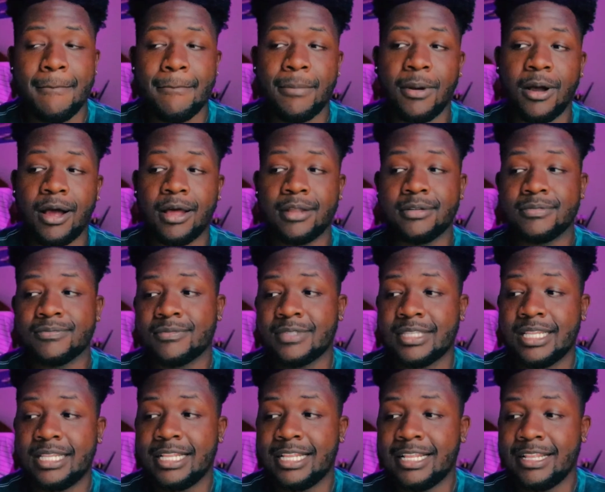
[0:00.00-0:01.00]
But
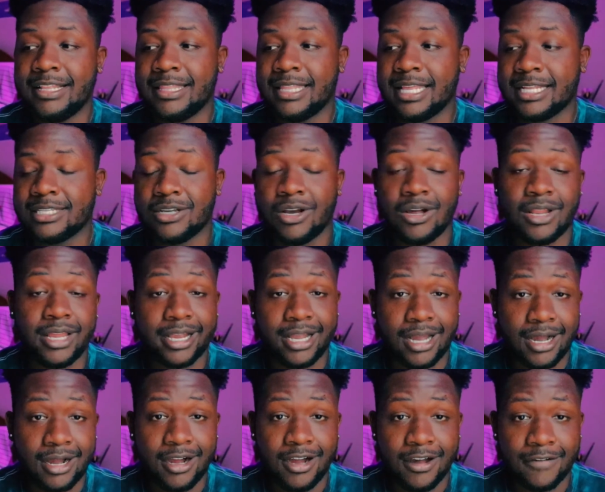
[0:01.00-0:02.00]
that's all I
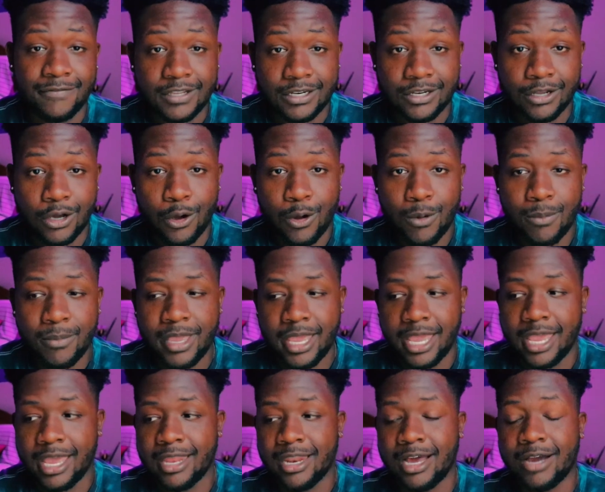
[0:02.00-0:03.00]
got off the dome,
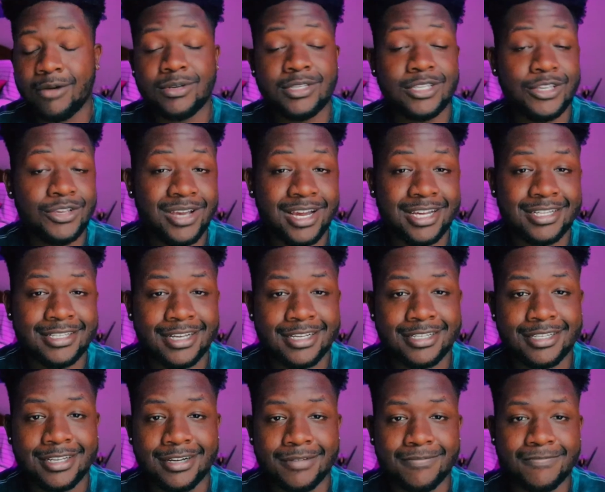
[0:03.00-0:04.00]
and I will see you guys
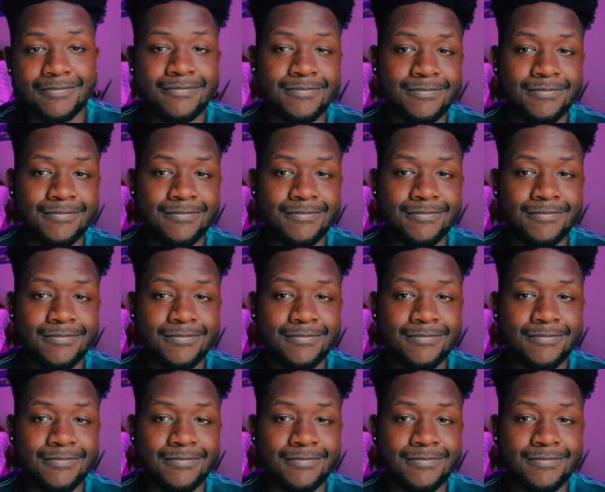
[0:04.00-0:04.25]
next time.